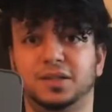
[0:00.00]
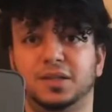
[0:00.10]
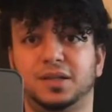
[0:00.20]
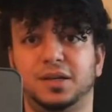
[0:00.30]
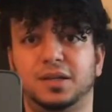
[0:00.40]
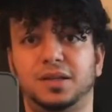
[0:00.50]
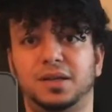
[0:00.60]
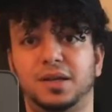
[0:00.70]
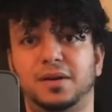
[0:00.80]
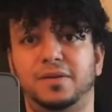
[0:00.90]

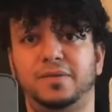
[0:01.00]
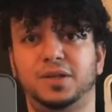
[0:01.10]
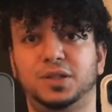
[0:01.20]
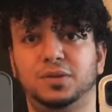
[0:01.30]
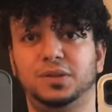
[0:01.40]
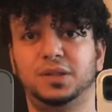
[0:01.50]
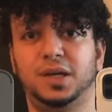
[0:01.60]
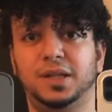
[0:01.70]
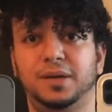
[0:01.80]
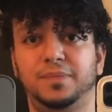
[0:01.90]
clear visuals
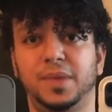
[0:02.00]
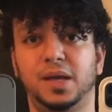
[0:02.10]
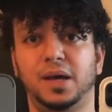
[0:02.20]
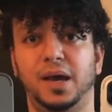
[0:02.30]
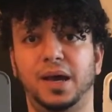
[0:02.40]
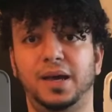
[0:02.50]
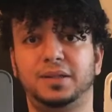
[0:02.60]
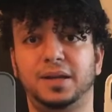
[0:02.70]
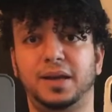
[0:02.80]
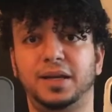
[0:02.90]
on them. It's
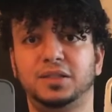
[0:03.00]
a nice